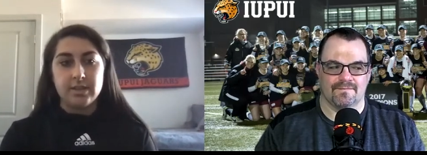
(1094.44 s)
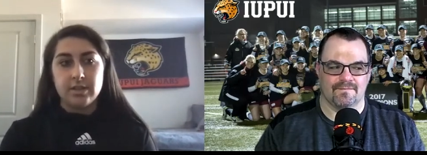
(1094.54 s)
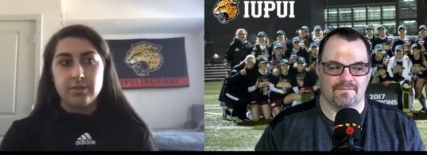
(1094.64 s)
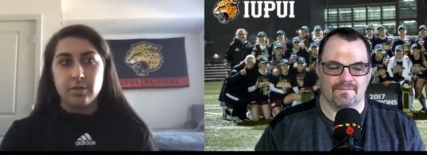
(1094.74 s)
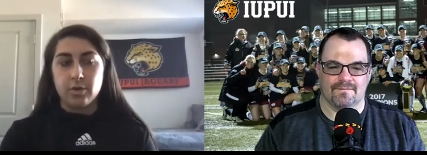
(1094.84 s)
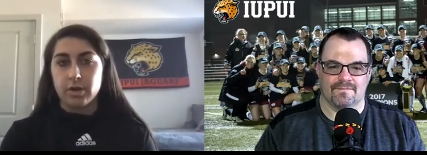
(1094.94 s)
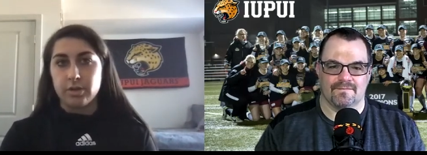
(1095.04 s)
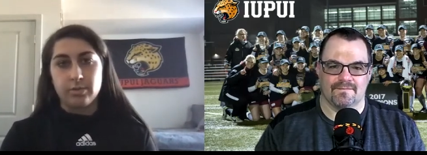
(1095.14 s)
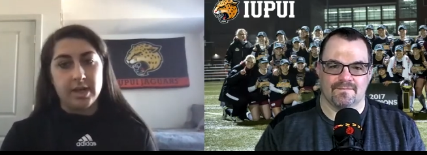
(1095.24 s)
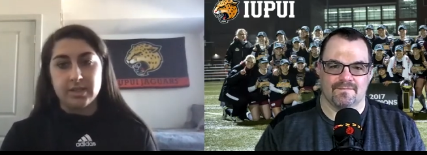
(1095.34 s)
Speaker 1: for the
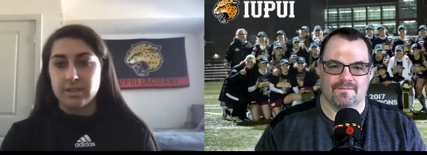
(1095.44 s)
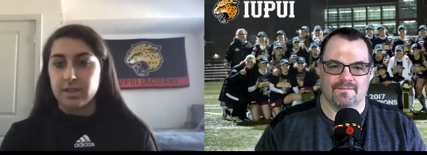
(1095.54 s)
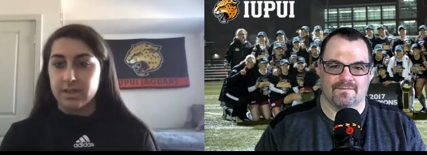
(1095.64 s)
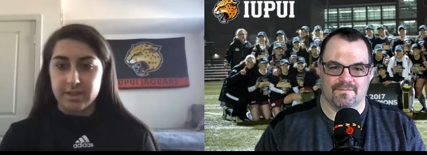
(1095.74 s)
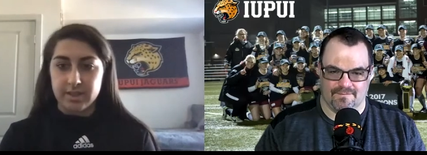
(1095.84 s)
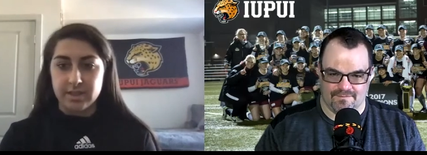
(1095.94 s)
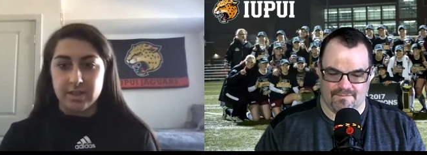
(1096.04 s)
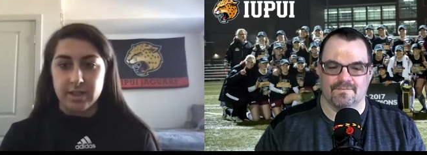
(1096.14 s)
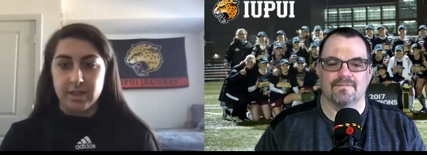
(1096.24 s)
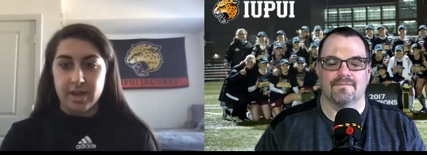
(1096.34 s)
rest of the
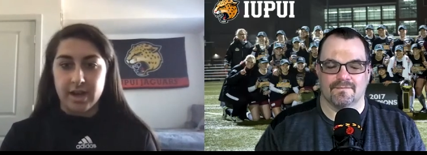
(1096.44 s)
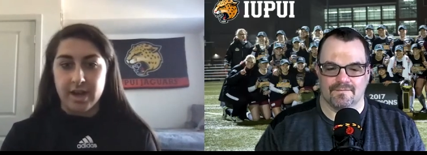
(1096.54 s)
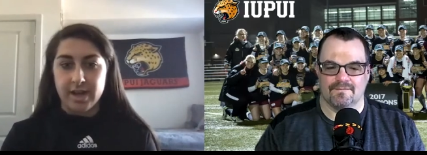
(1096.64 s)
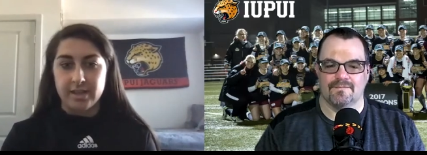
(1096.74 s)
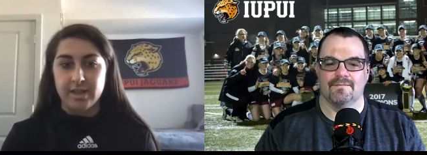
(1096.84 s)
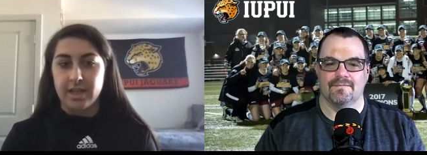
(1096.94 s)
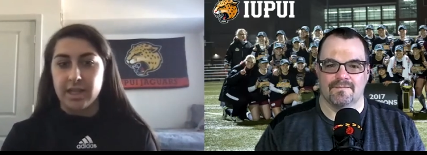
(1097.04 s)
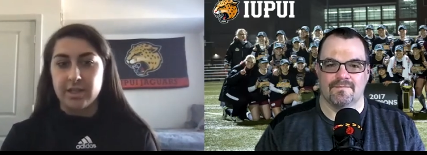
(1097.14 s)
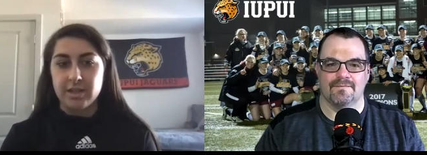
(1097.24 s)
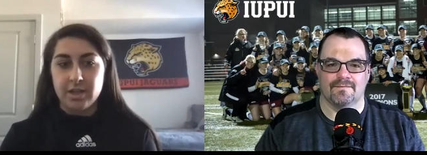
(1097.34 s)
season i think
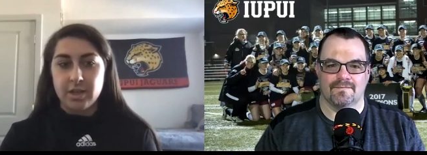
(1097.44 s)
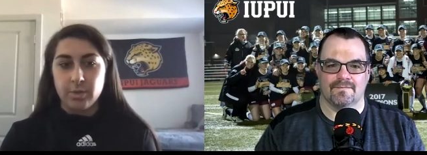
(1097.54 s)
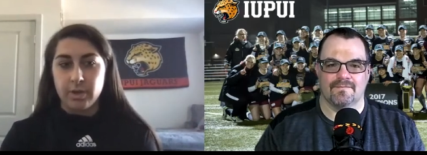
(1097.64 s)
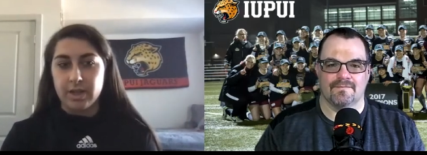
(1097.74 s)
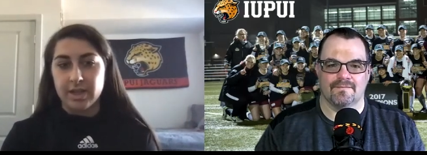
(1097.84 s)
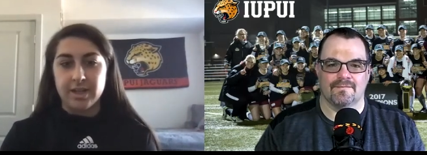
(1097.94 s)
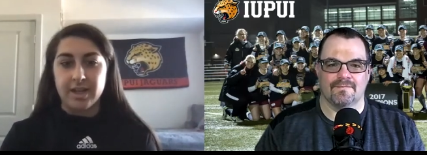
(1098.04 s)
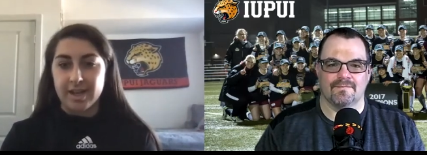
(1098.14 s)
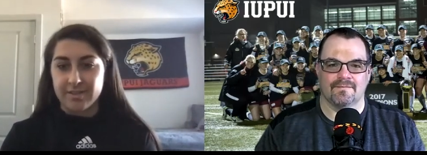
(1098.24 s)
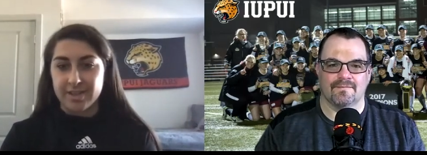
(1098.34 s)
we could
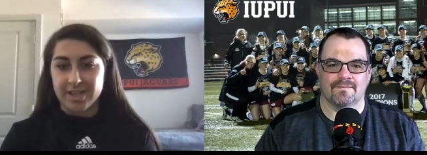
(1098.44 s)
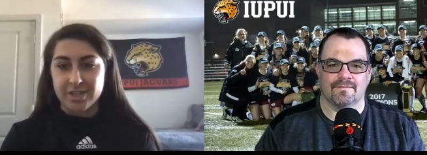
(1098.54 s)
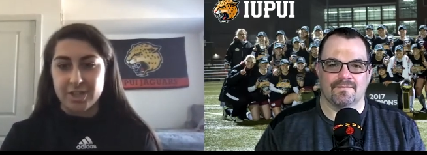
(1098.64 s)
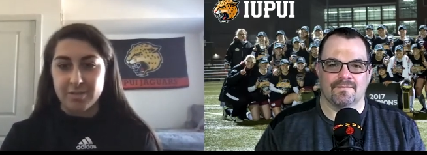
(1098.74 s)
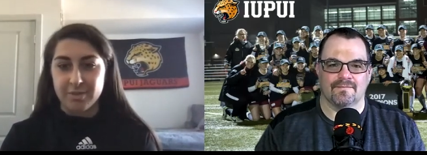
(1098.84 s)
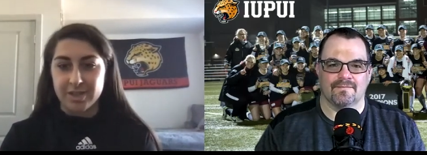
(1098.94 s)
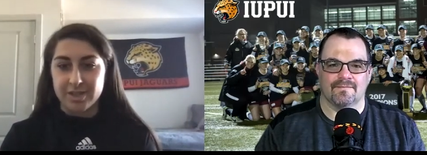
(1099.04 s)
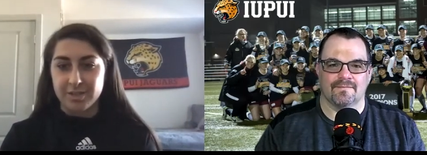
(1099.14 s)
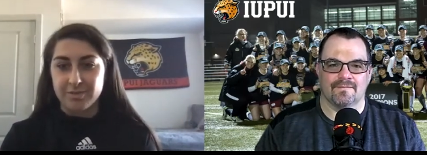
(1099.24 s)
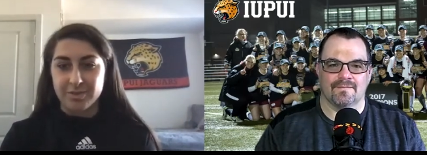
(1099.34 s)
have a nice
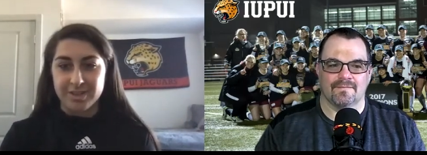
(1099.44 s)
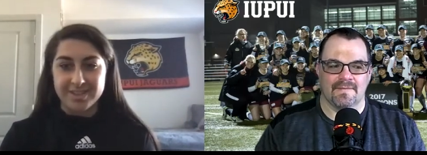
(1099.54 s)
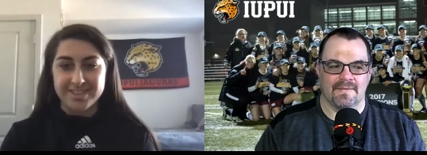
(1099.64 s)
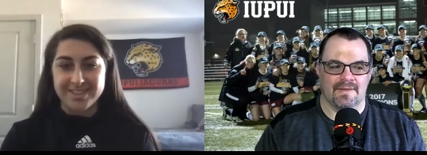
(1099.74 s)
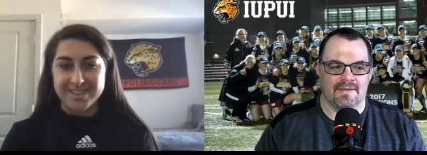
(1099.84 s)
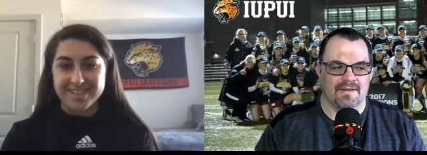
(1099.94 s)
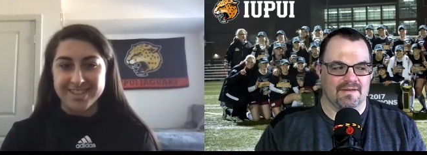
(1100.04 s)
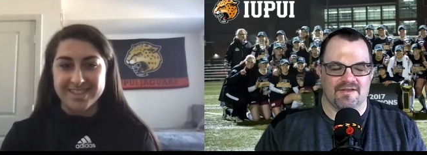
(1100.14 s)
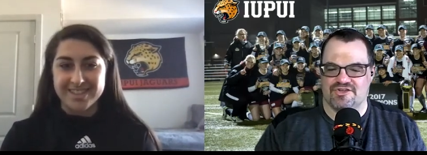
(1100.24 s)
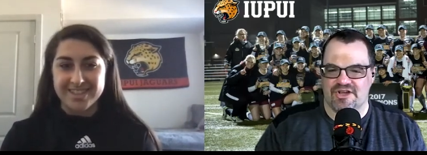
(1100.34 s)
championship for us.
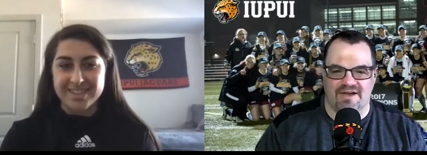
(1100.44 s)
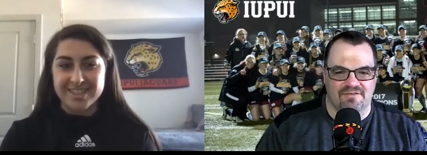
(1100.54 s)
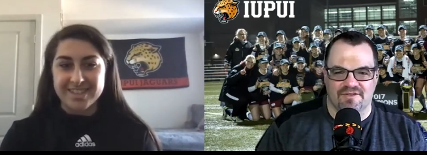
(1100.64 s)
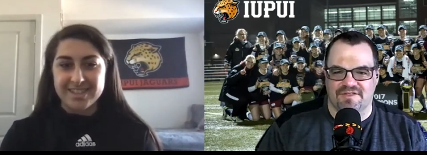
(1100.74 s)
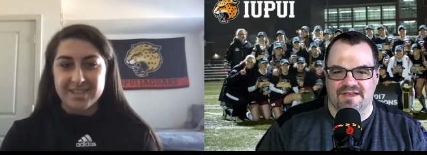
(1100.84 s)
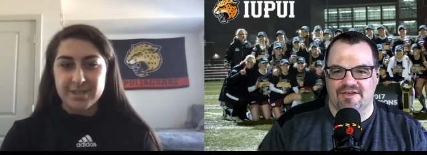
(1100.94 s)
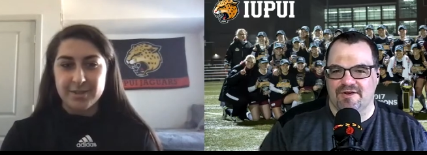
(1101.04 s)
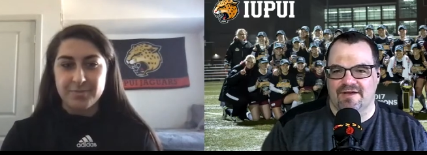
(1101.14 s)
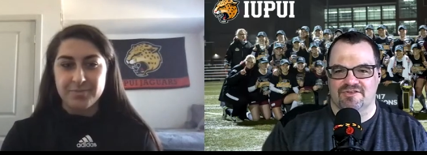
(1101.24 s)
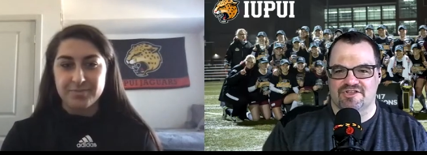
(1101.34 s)
Speaker 2: Did you ever think
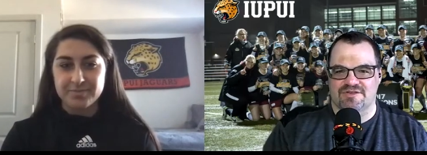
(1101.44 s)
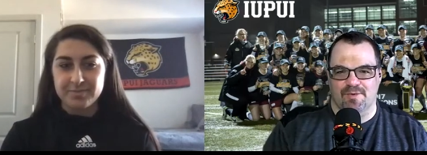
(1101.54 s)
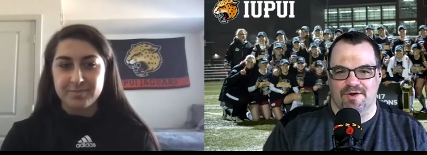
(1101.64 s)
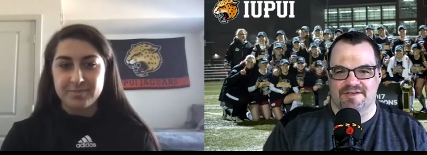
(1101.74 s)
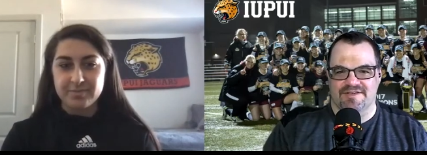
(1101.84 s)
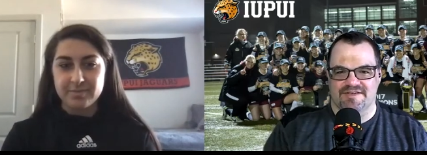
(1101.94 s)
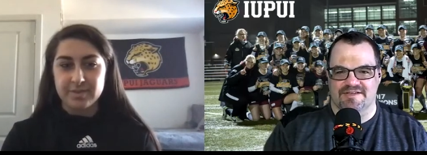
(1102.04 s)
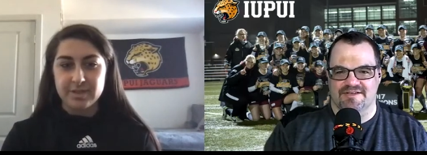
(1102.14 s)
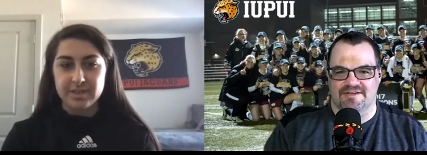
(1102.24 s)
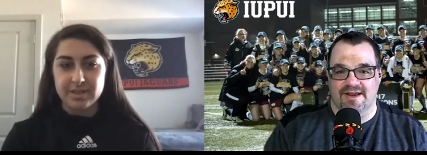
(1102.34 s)
you'd have a spring
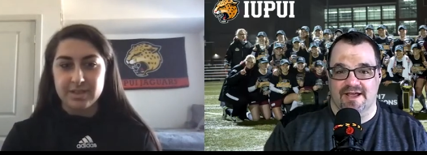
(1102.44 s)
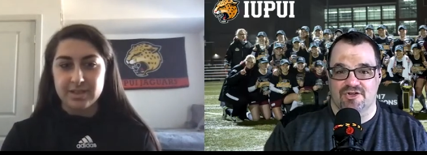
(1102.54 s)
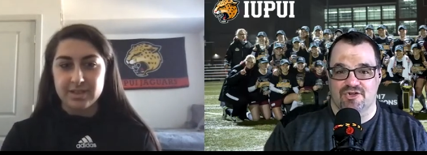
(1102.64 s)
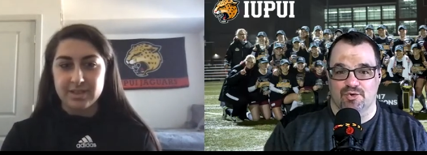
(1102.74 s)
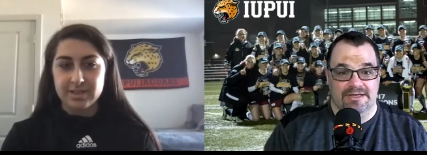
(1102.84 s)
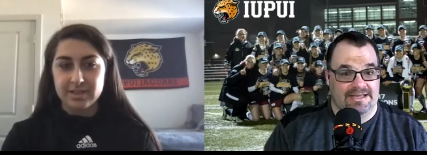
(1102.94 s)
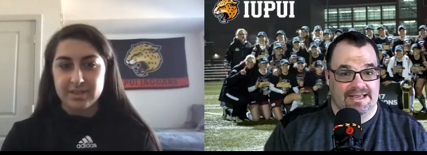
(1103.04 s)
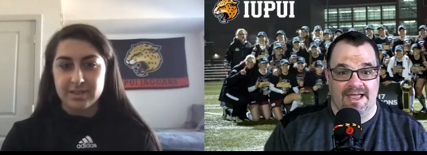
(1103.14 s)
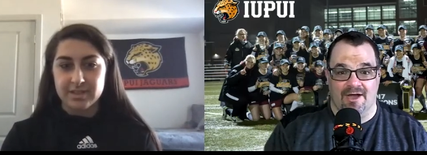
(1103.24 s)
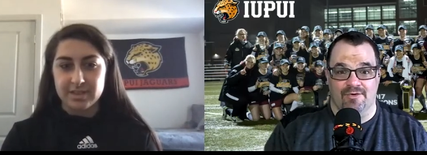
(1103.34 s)
season that actually
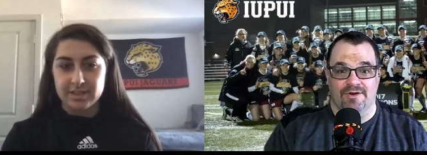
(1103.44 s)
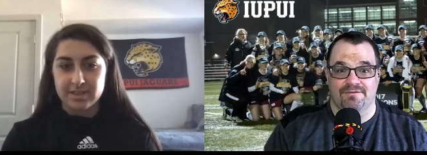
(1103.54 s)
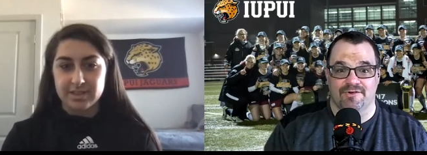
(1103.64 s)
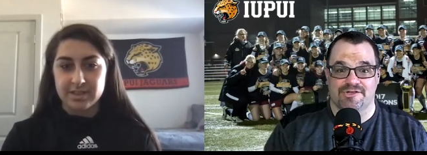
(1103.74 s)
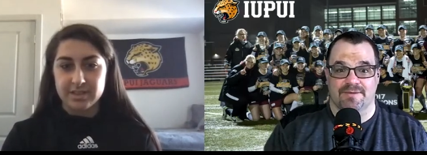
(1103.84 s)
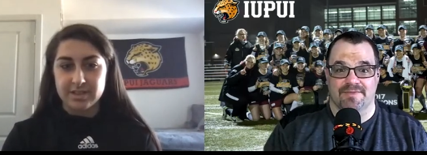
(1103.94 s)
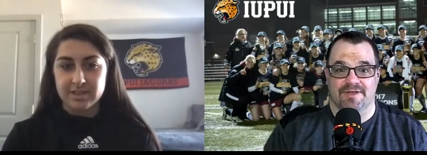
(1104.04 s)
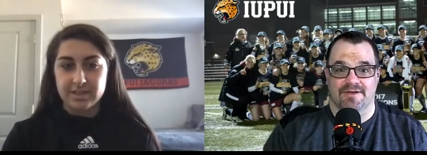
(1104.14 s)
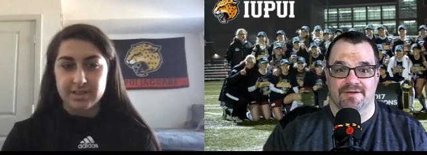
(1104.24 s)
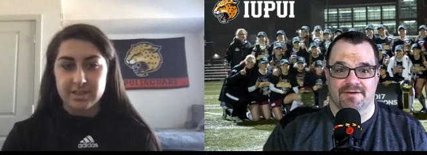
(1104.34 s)
counted for
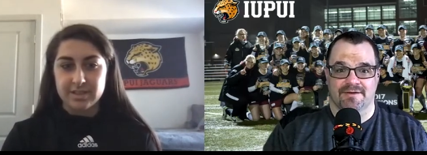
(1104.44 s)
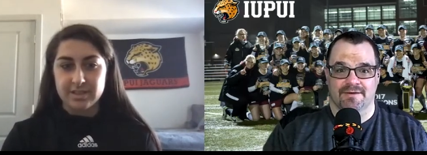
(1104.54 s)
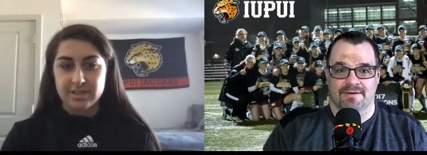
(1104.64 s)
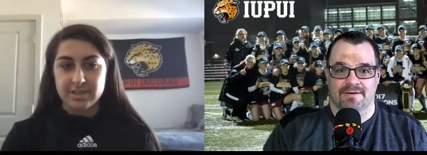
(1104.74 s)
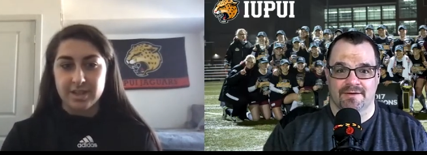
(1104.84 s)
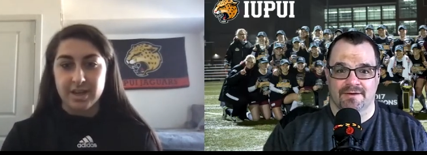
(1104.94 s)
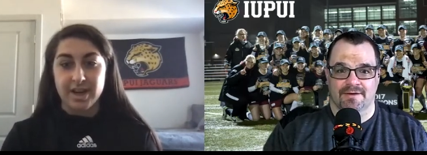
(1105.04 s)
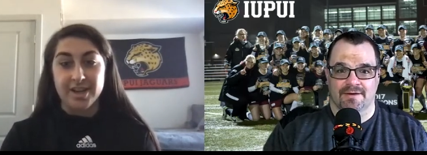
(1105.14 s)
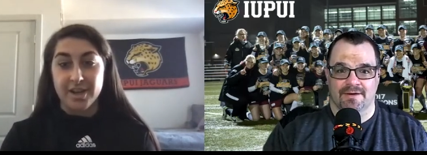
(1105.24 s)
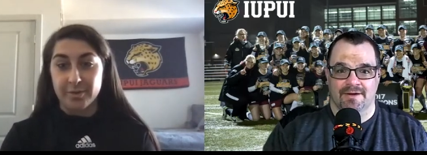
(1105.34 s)
something?
Speaker 1: Uh,
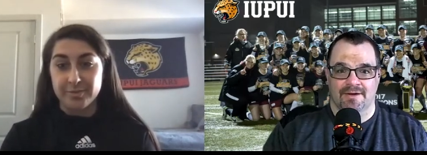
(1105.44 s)
no.